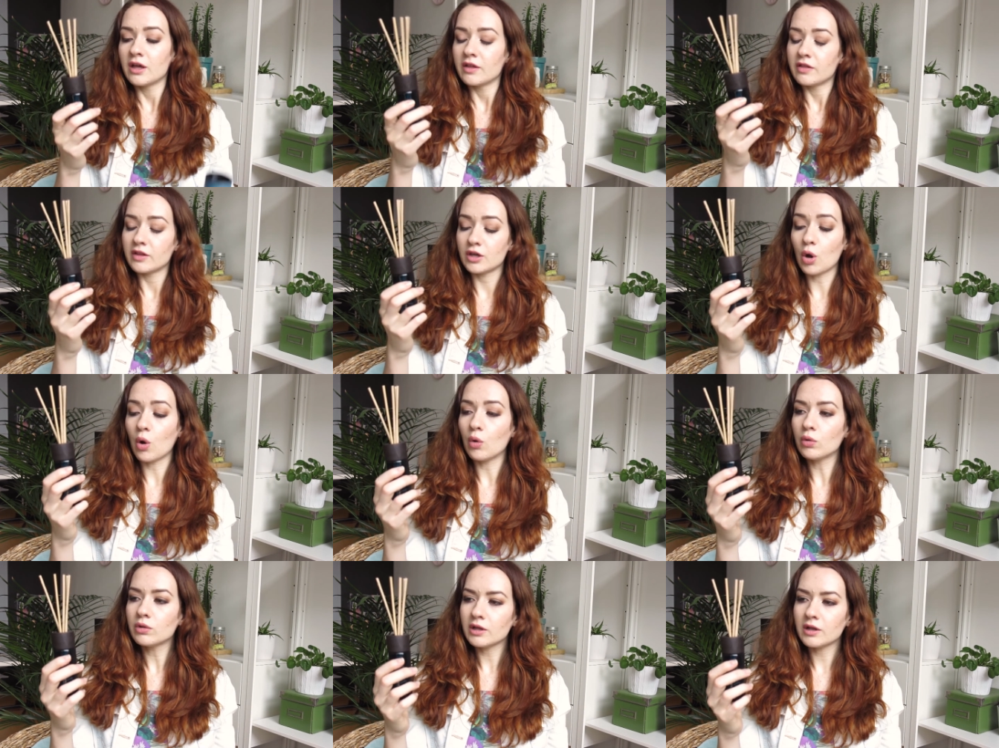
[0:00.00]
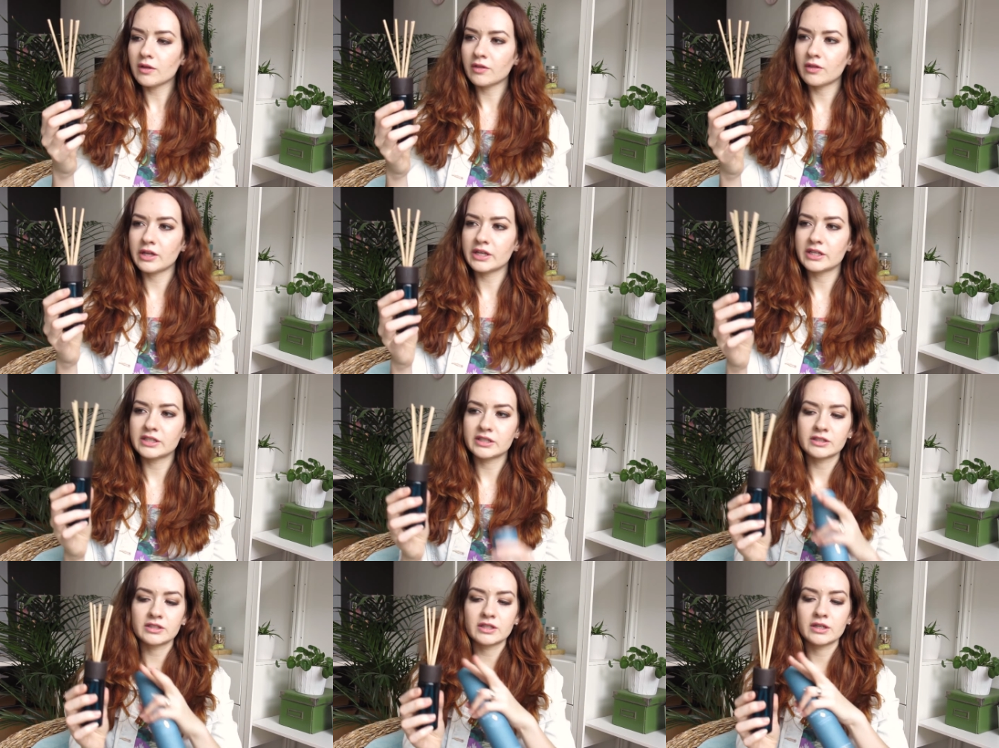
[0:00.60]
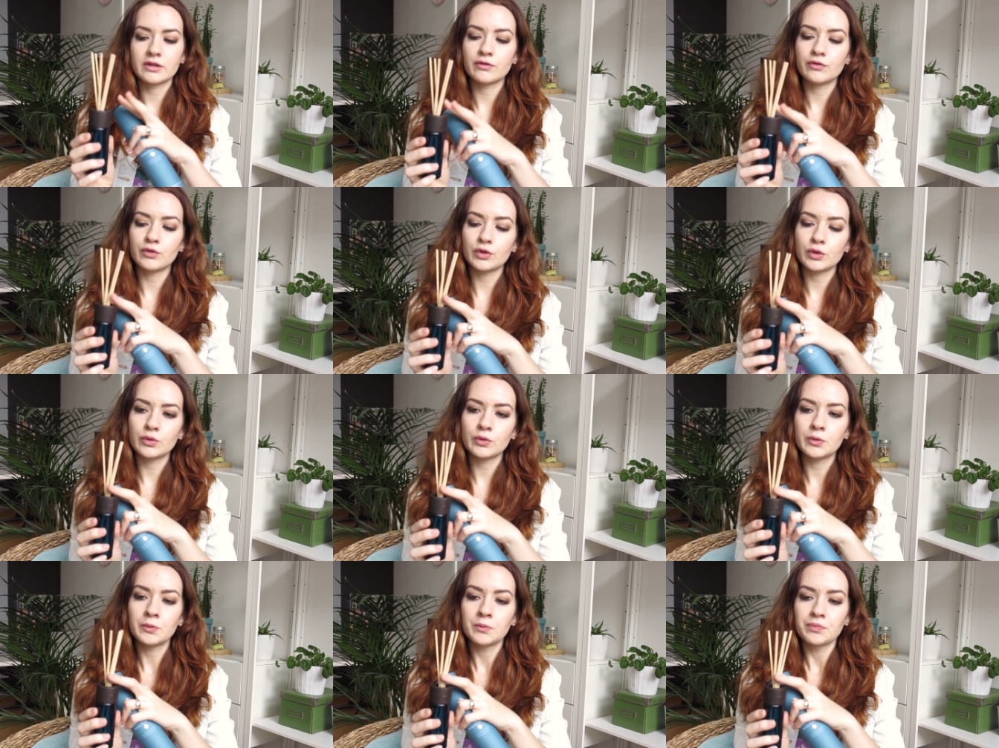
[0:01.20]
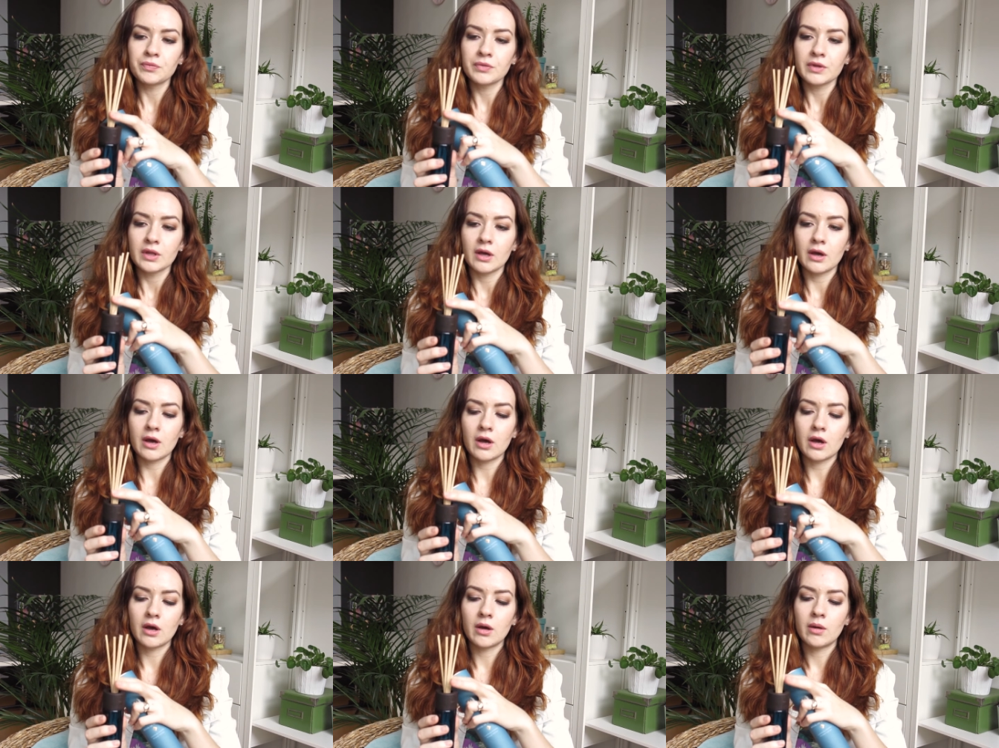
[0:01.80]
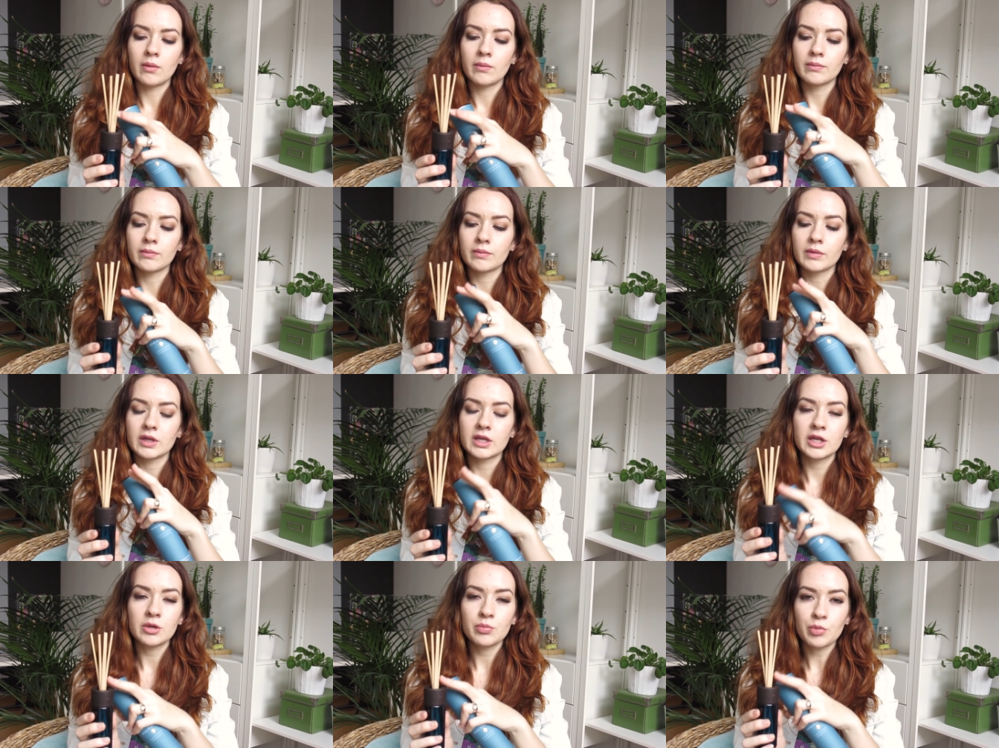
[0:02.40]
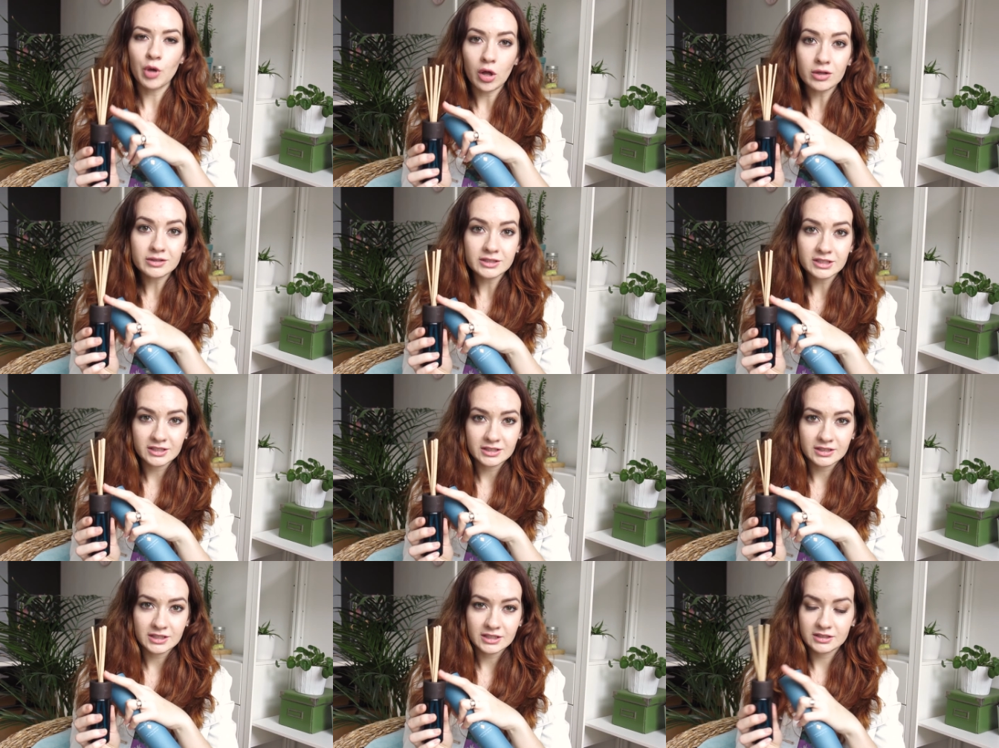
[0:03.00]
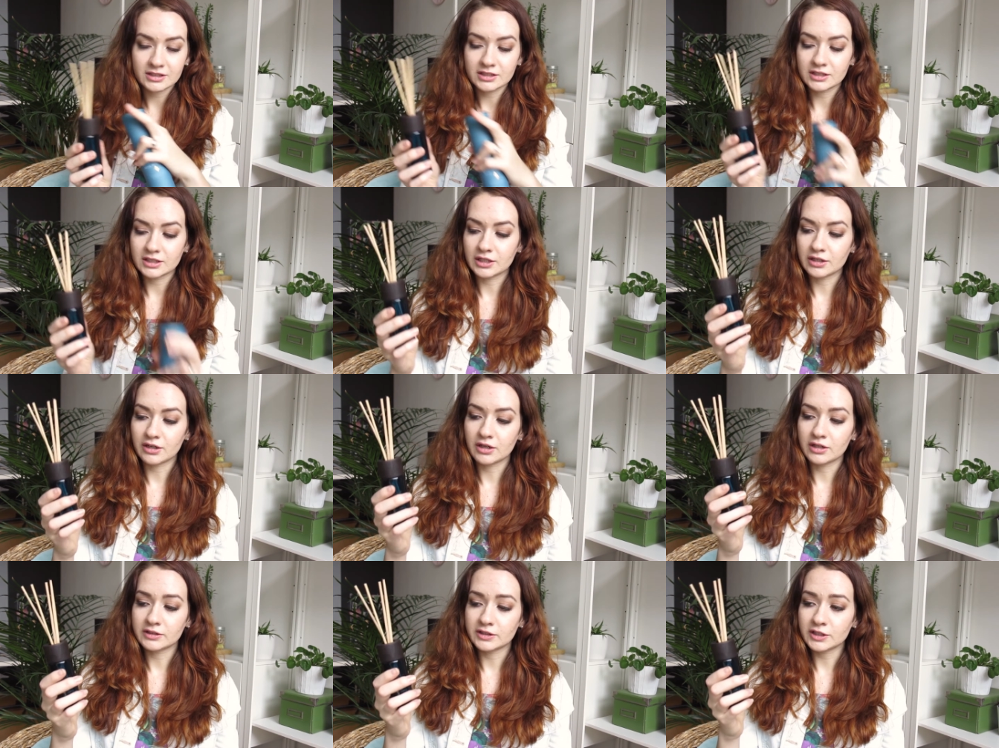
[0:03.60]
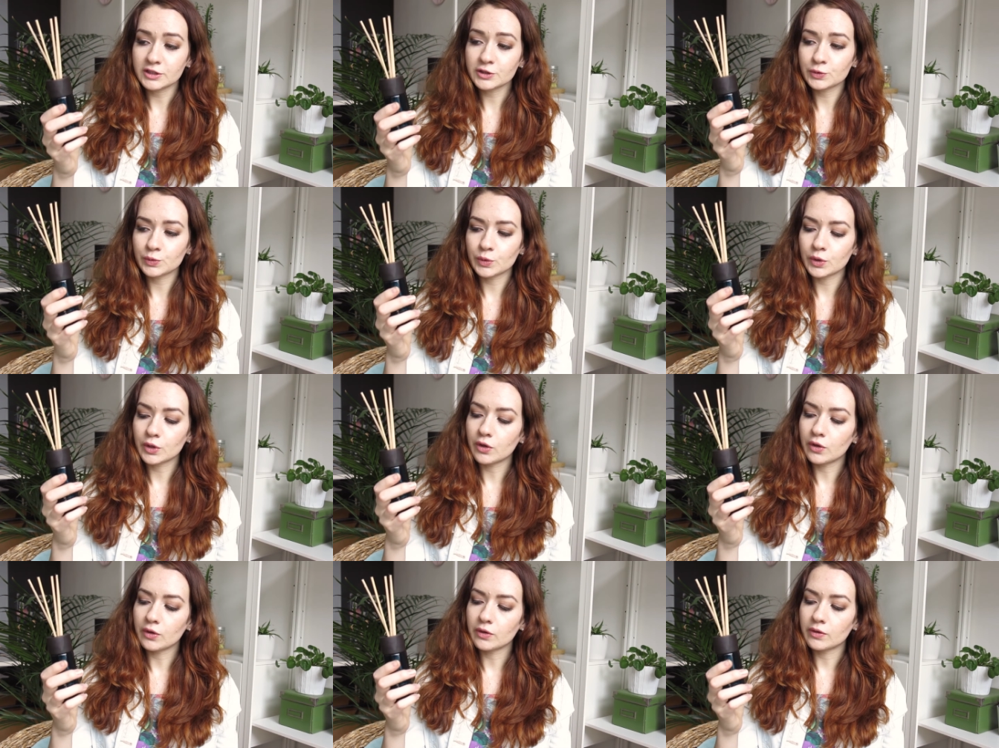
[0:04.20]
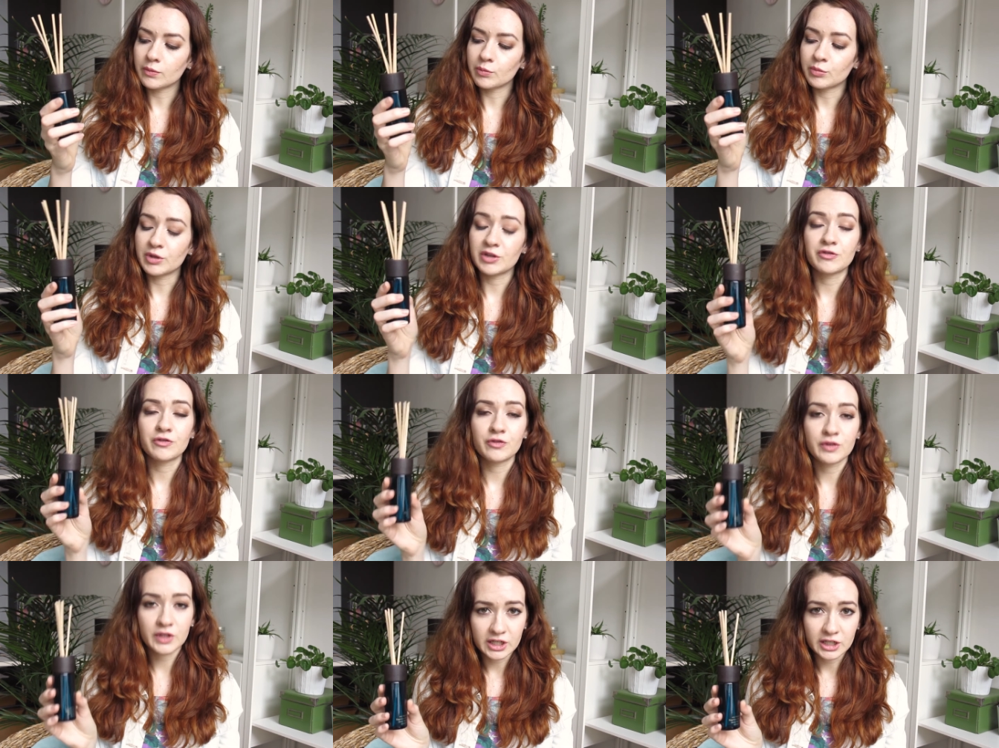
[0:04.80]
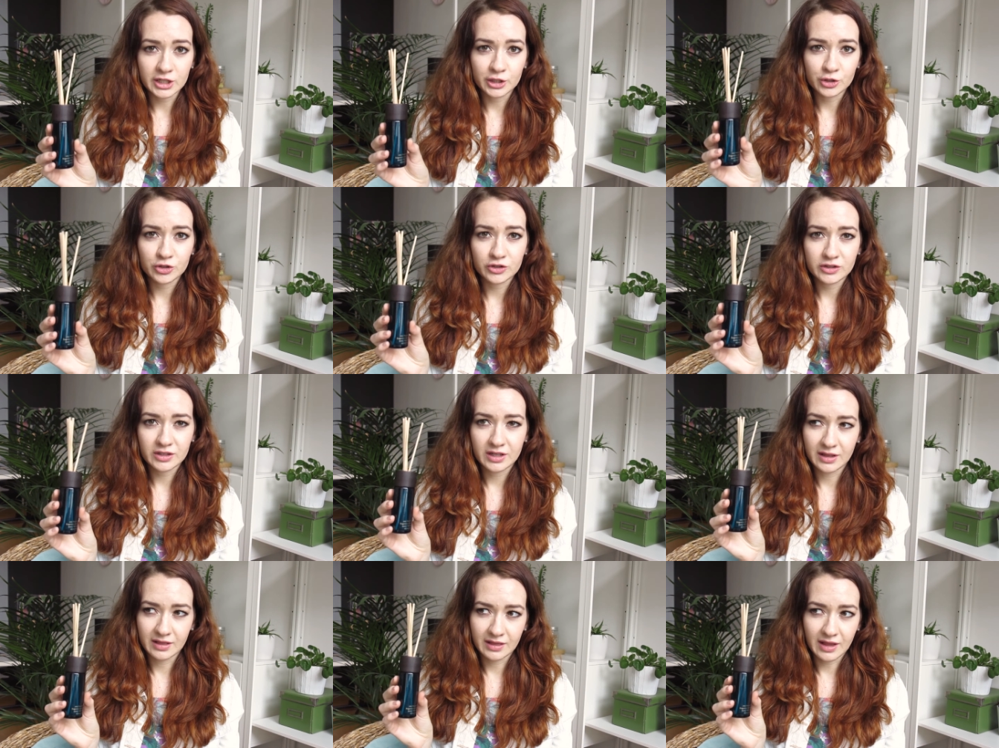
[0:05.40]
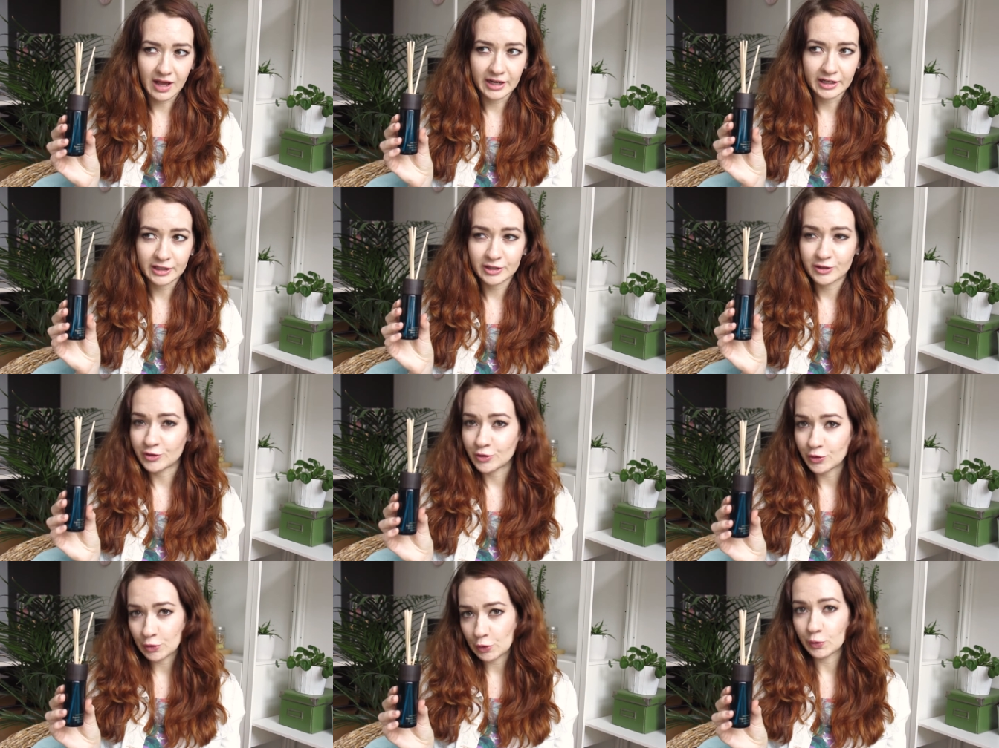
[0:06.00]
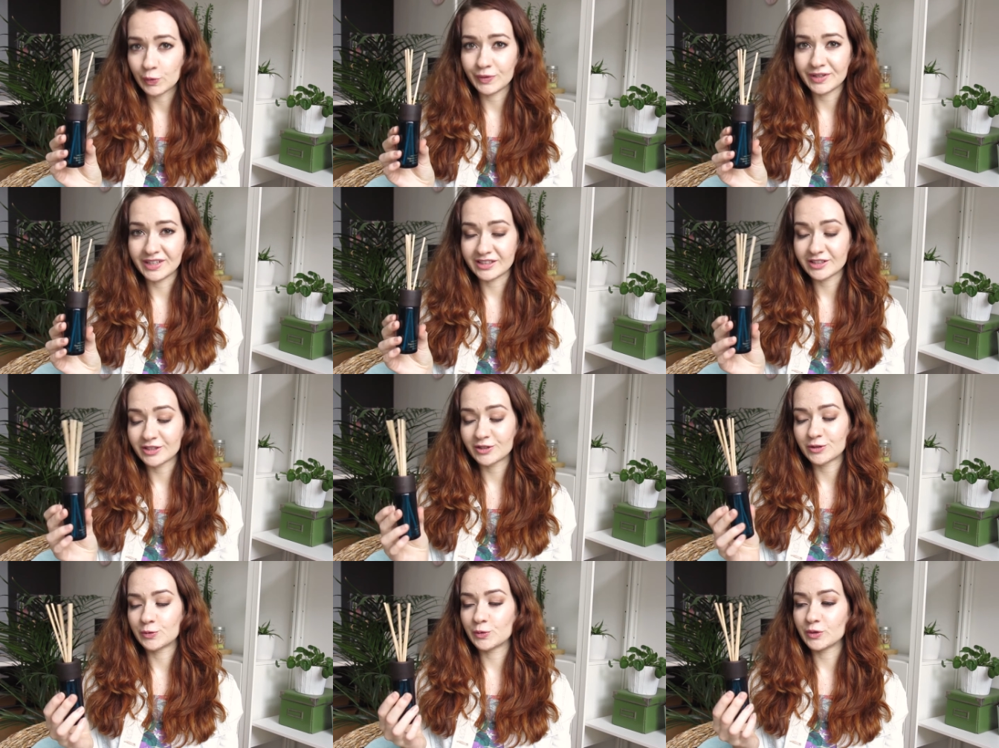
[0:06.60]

The only thing is, if you keep all the sticks in here, this will be finished in like 2 weeks,